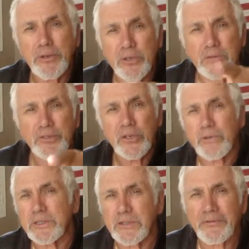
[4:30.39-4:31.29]
your
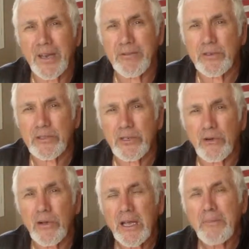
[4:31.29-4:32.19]
viewers, a favor
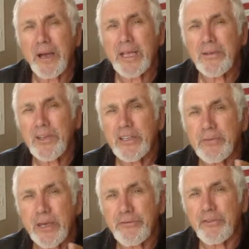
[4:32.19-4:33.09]
too by giving them
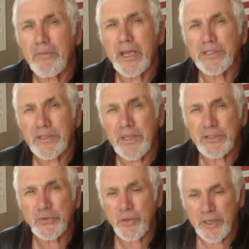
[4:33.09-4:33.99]
information
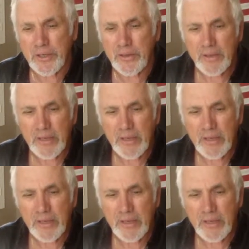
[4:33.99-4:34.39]
that's real.